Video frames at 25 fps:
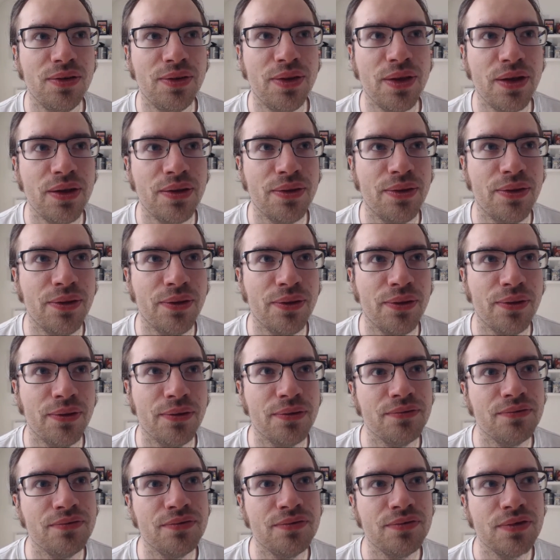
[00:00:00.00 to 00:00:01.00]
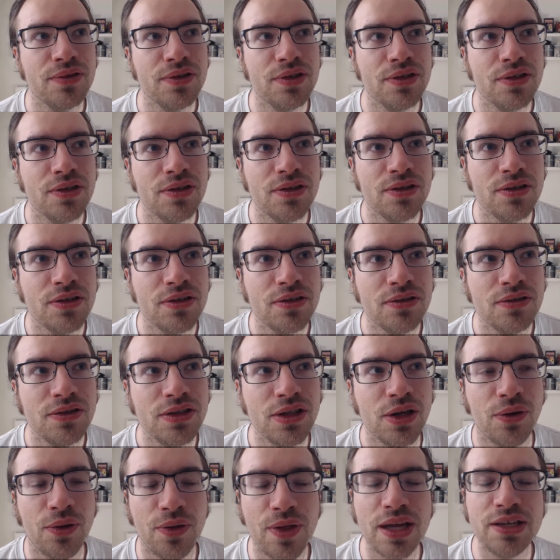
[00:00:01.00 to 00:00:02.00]
the, the,
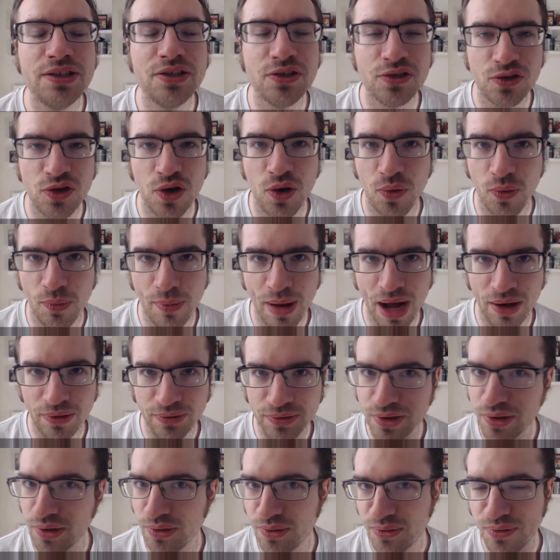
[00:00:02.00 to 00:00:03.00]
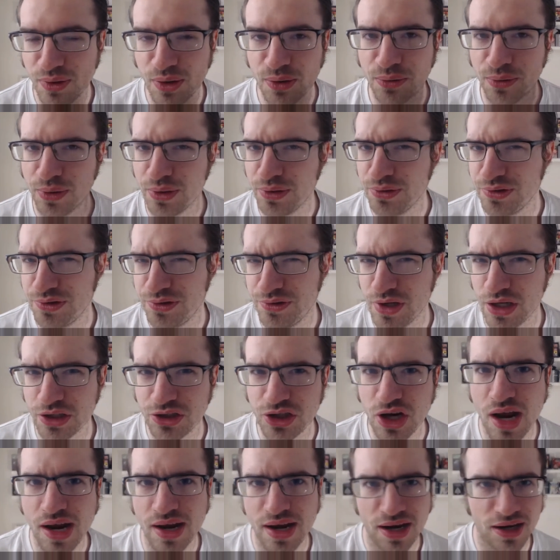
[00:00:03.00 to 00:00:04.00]
you know, they just know about, you know, oh, there's
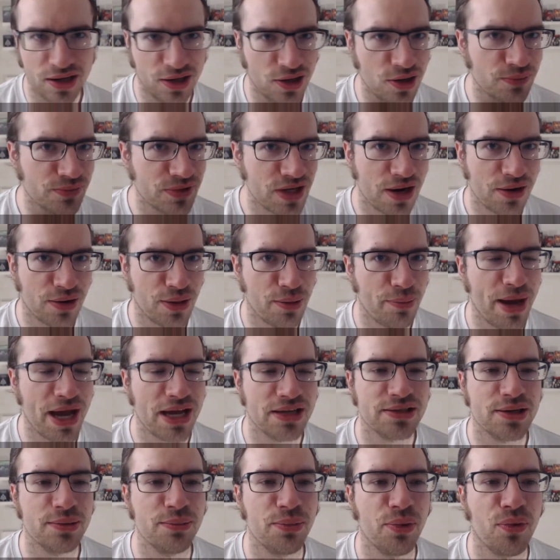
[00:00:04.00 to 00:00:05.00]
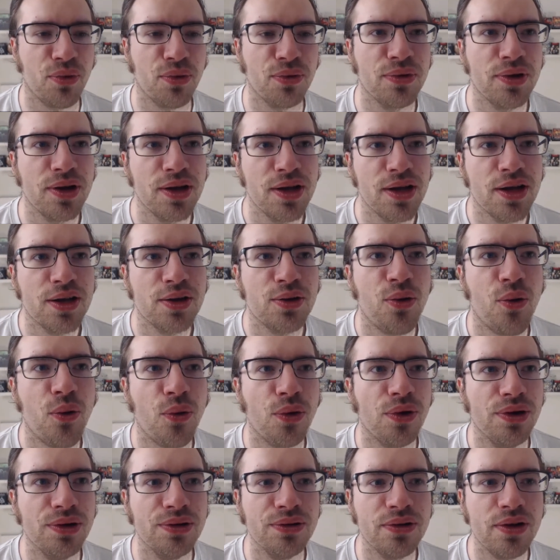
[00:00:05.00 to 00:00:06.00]
a jet and it comes out of the basketball
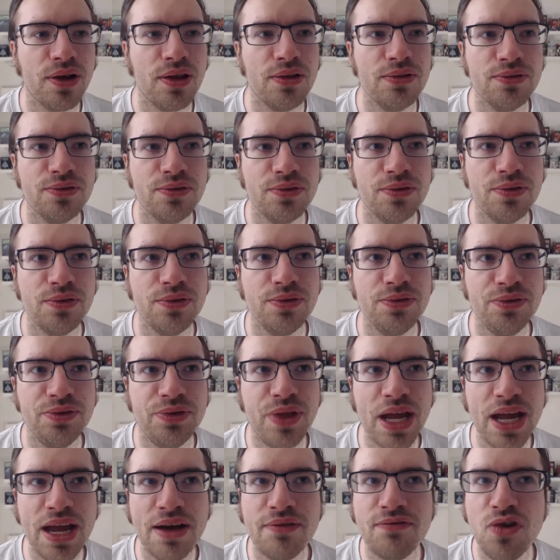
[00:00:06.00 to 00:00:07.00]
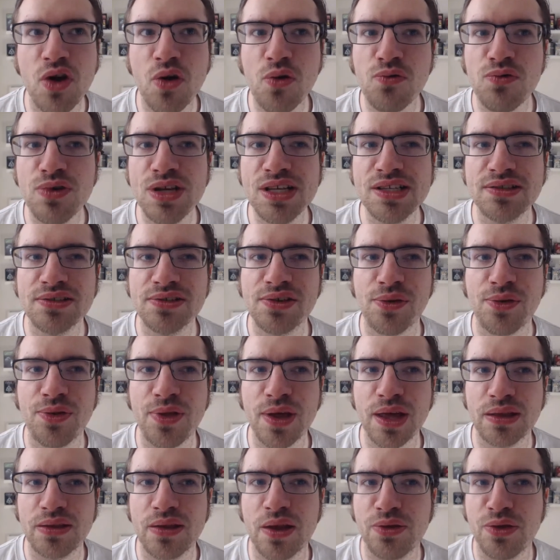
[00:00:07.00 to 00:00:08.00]
court. They have no reason to
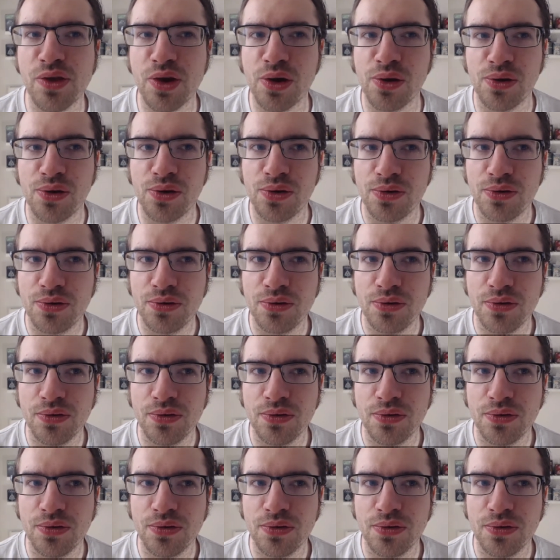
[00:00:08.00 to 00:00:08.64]
think that they're